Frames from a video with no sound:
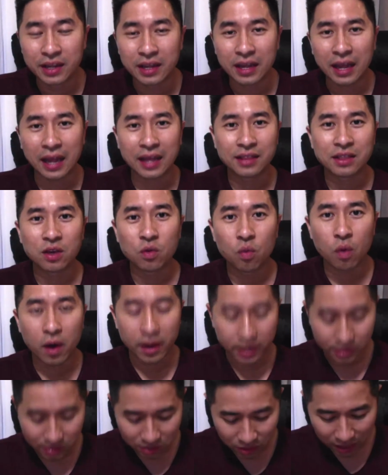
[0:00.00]
and they
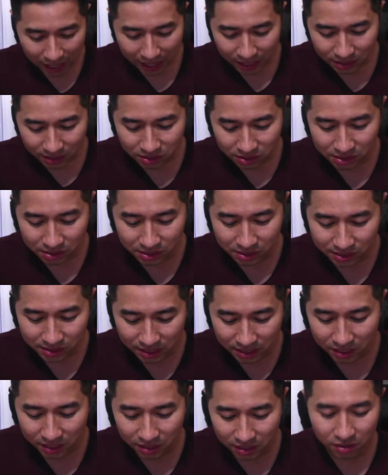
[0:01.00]
wanted to actually
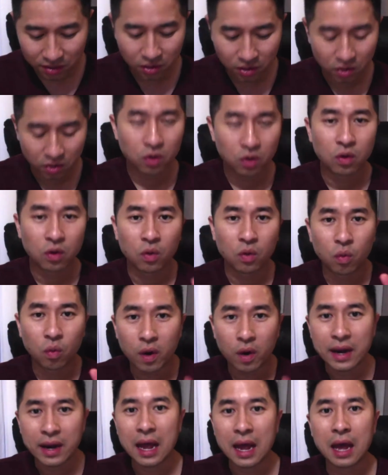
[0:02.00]
see
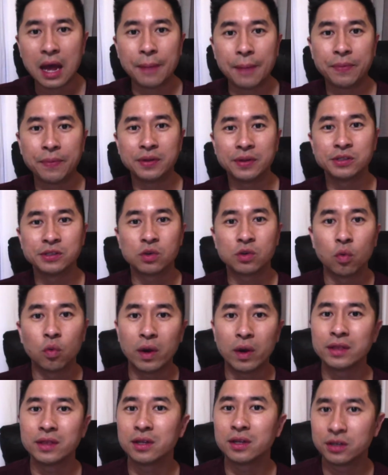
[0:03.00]
what happens
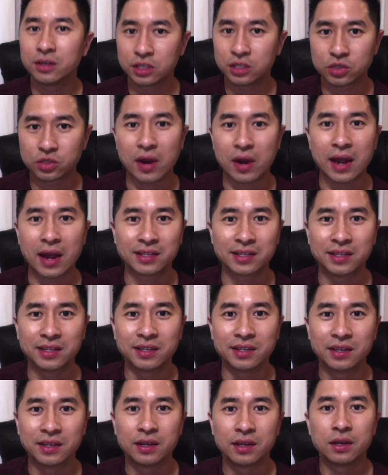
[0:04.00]
when they're distracted.